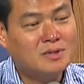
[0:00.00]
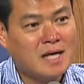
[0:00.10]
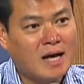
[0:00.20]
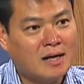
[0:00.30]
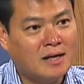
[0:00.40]

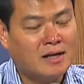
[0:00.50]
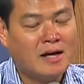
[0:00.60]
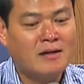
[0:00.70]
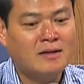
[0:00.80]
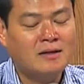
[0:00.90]

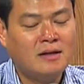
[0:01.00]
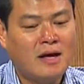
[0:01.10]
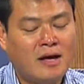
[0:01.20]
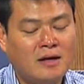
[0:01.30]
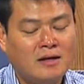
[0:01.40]
Exactly. I think
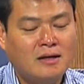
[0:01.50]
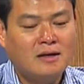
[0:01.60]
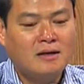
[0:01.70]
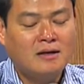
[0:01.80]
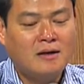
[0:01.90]
that
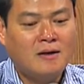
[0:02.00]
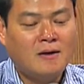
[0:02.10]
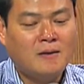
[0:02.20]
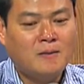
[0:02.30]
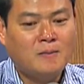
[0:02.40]

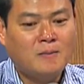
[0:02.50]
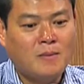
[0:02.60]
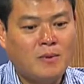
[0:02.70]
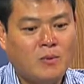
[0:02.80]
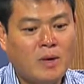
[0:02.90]

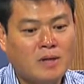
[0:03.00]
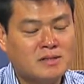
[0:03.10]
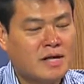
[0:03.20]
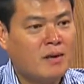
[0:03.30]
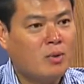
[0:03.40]
one
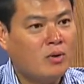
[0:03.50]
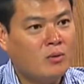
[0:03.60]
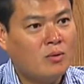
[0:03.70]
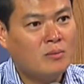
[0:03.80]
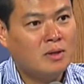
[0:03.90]

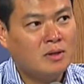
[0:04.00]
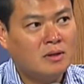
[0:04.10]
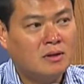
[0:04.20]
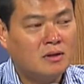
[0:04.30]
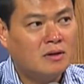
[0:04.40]
example would
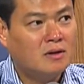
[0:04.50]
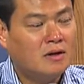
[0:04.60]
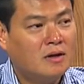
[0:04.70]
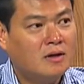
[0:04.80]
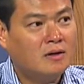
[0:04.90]
be
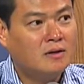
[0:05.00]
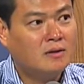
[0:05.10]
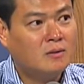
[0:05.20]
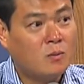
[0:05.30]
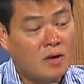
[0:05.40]

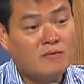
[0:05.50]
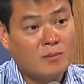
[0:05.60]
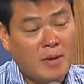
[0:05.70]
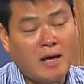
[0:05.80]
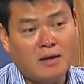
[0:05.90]
one of
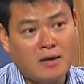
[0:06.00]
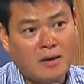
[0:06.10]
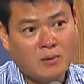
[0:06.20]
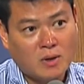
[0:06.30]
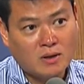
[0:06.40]
the bank
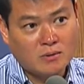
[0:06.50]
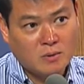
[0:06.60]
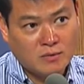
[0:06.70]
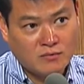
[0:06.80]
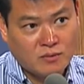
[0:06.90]
I
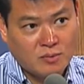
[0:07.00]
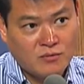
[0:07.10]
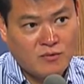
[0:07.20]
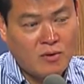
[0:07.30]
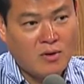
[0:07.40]
worked for
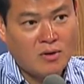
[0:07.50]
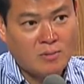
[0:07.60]
before.